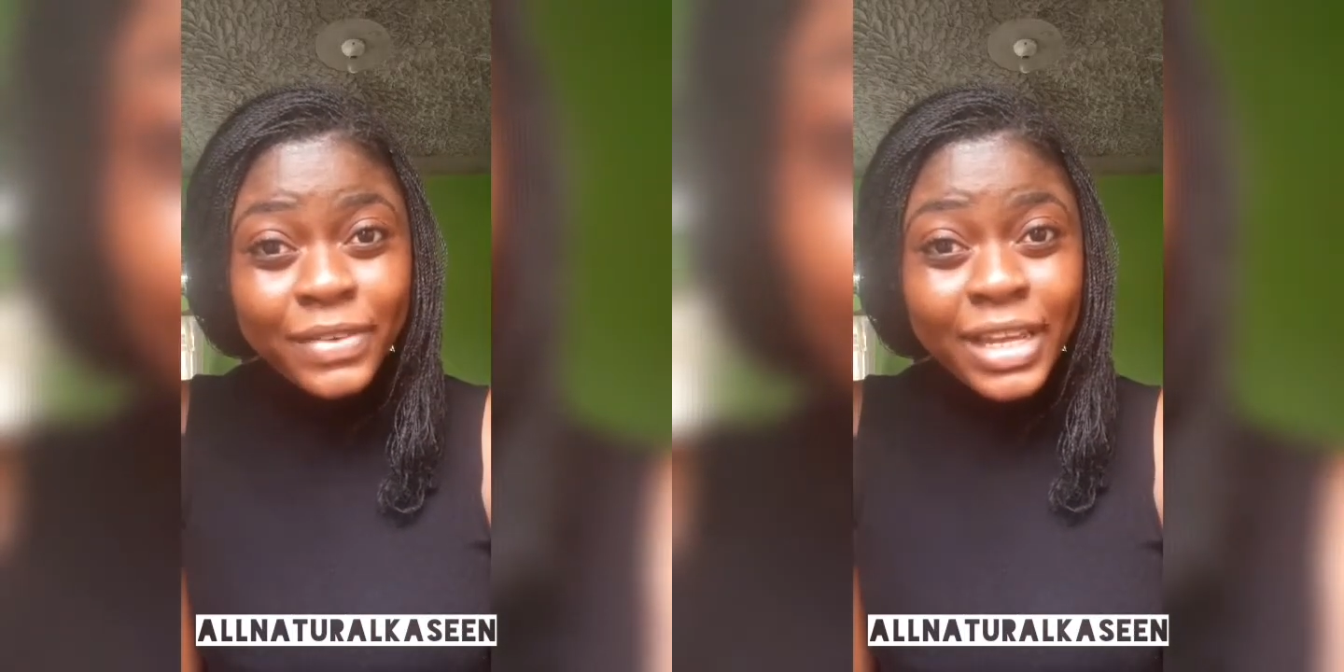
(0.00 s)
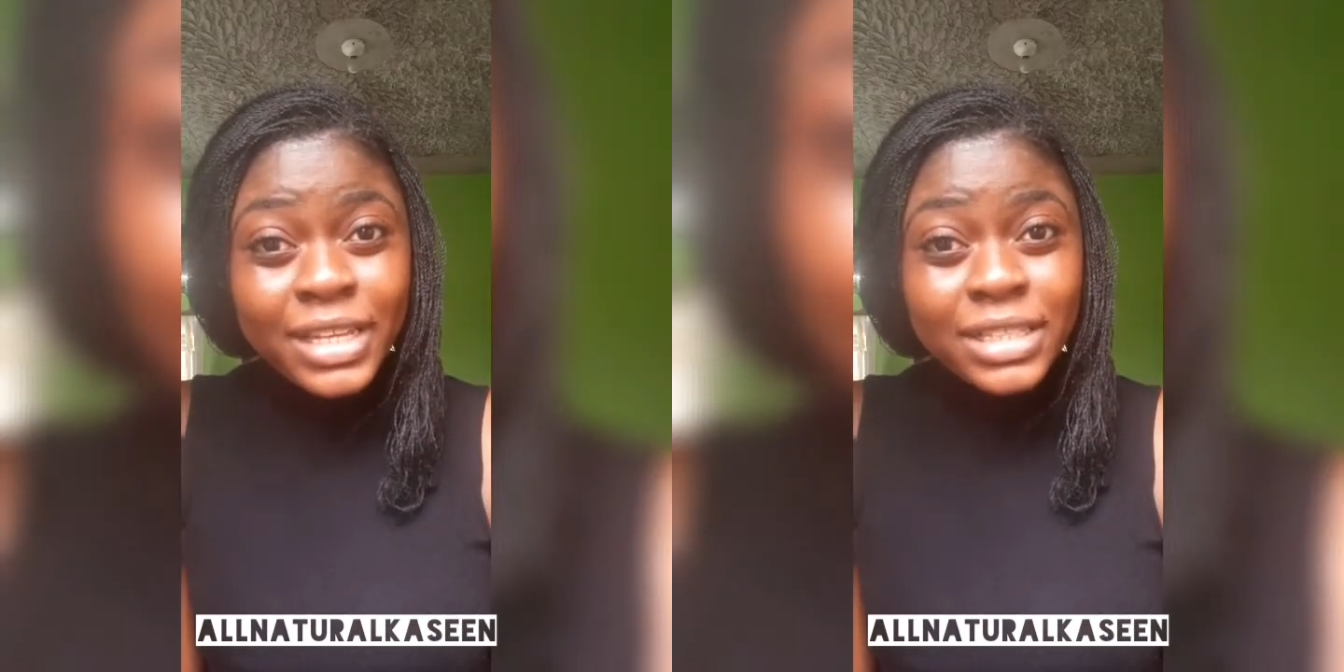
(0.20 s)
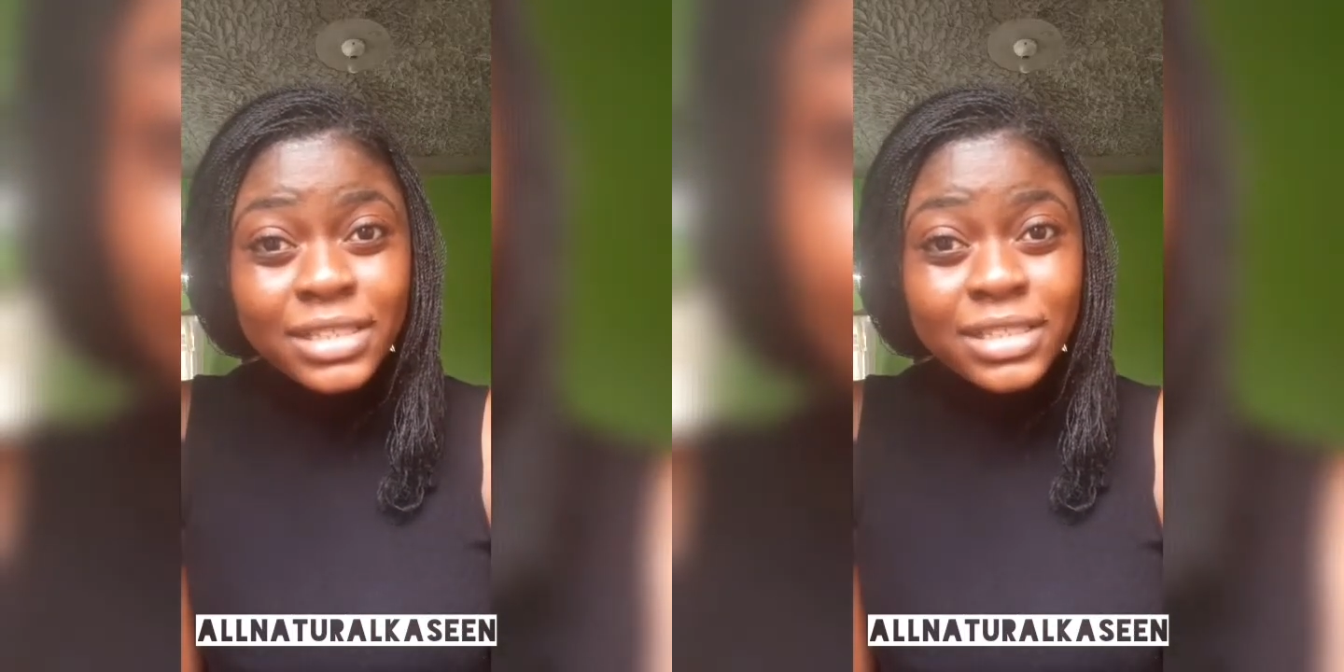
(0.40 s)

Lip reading: right?